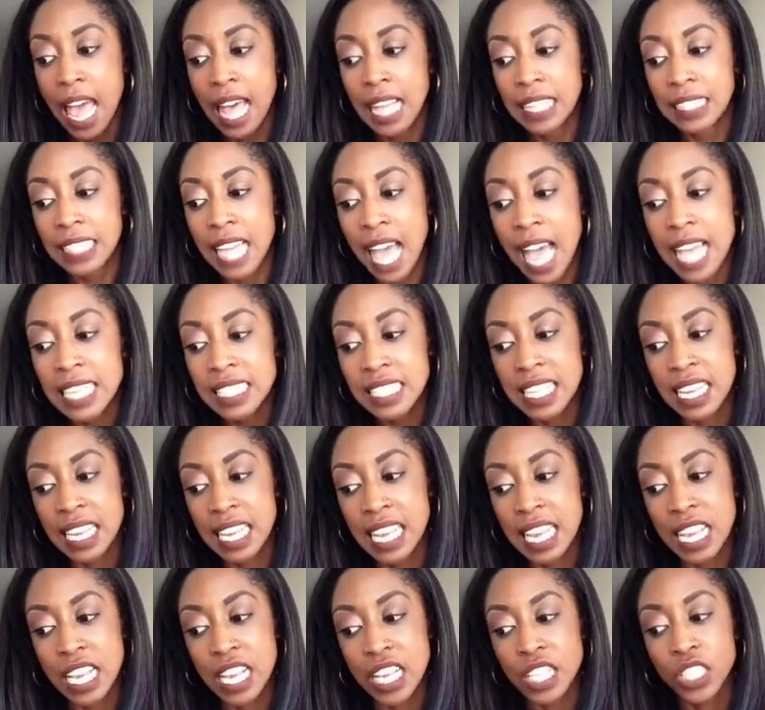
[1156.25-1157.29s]
Last thing
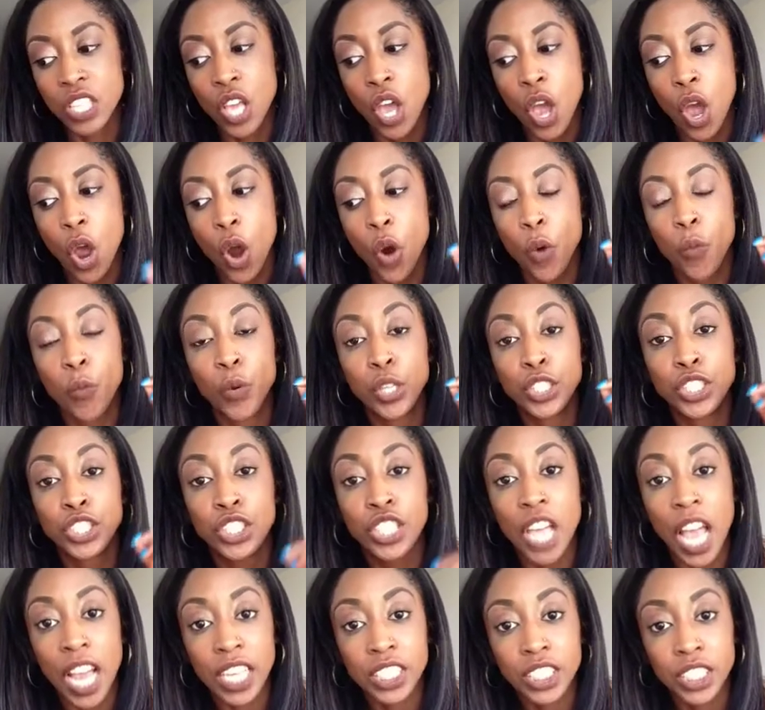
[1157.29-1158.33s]
is
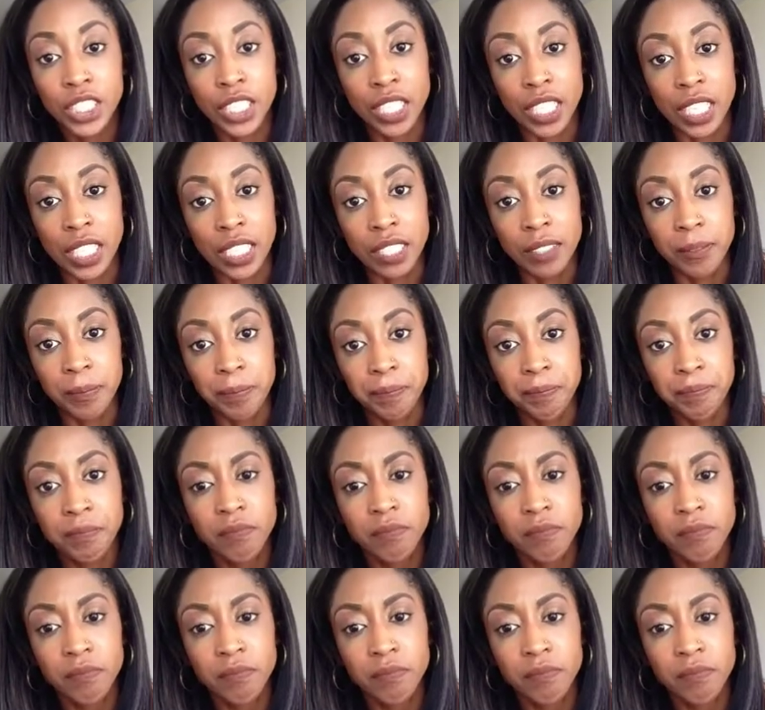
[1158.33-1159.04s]
rejection